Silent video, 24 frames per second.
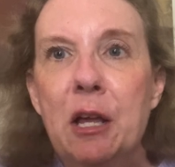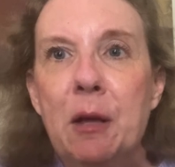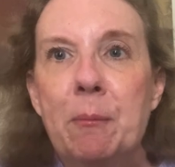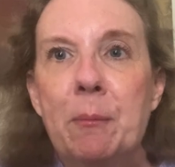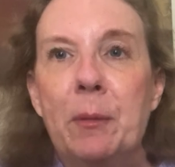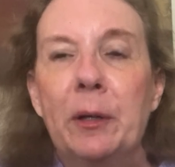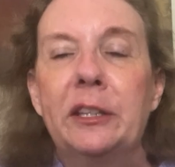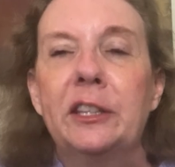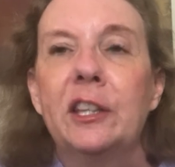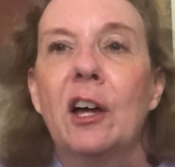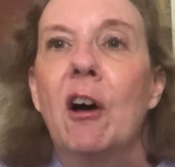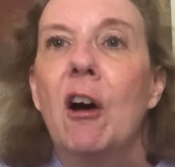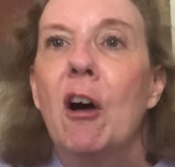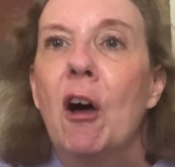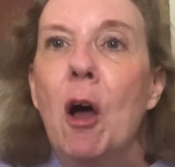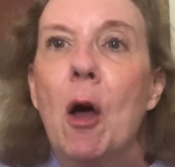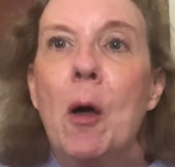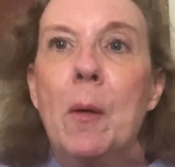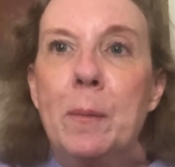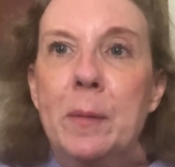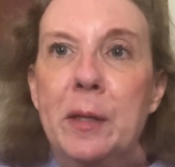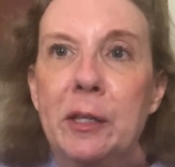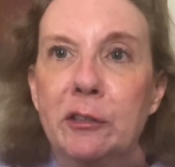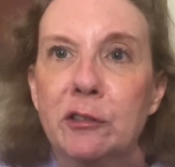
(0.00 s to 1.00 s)
But the
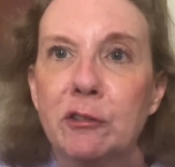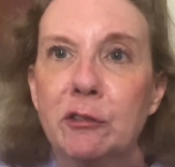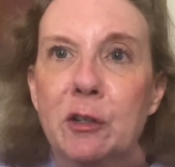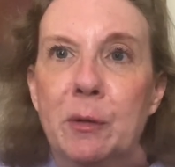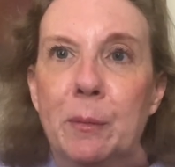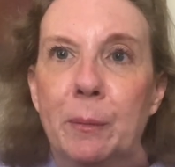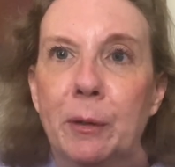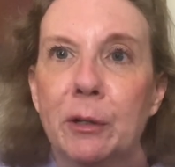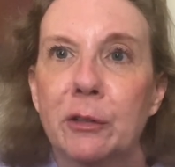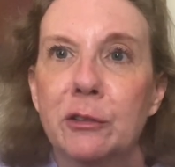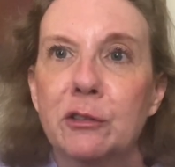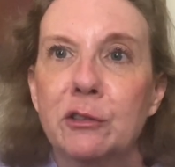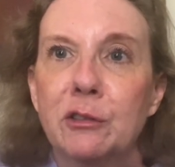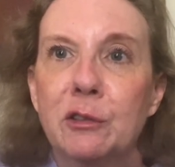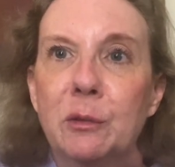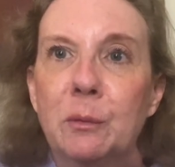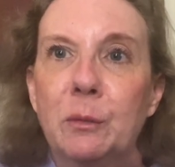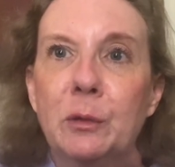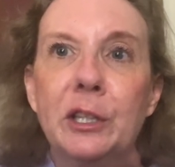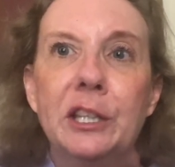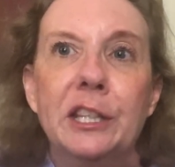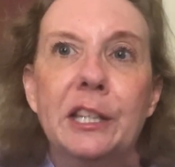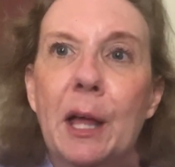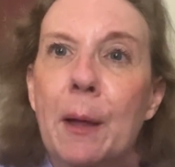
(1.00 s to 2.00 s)
All Mystery Bookstore,
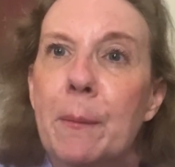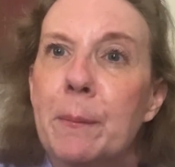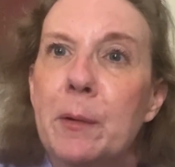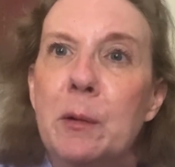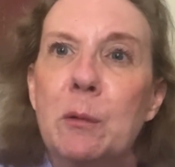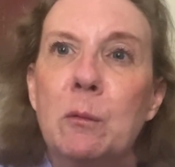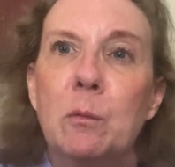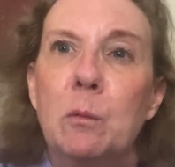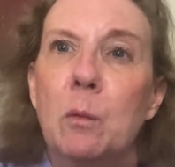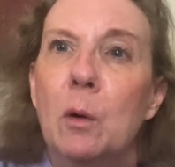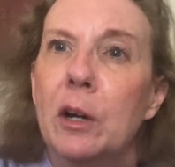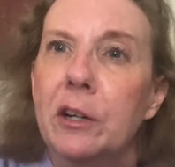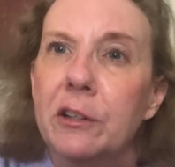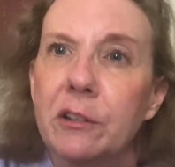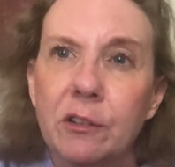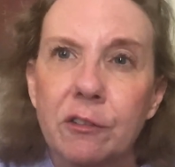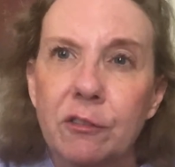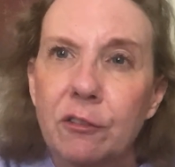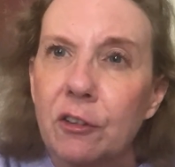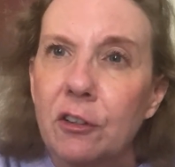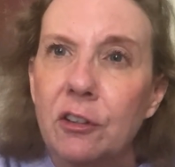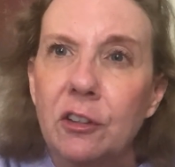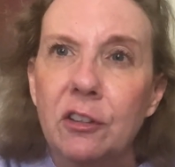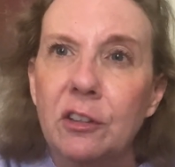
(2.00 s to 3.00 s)
wouldn't that be
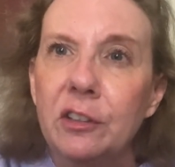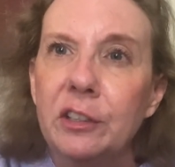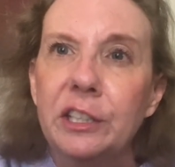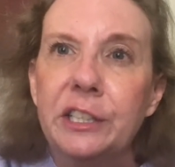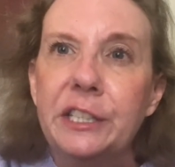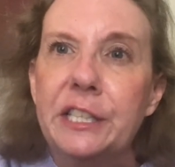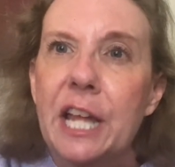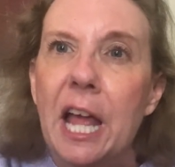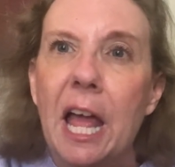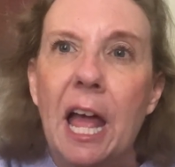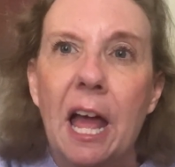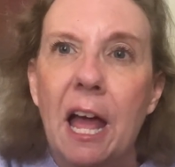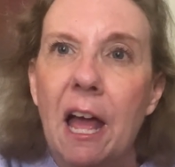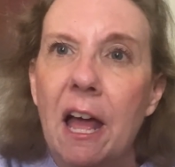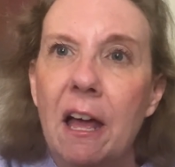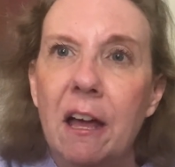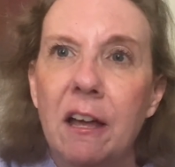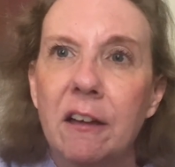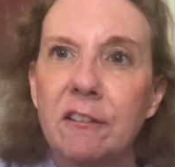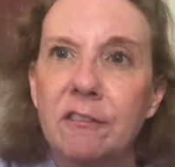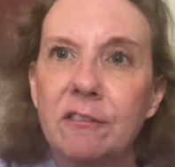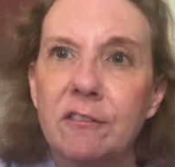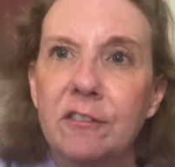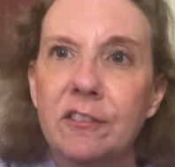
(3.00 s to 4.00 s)
wonderful to
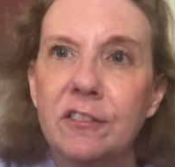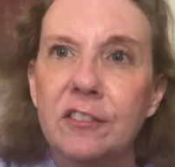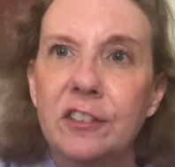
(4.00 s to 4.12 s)
have?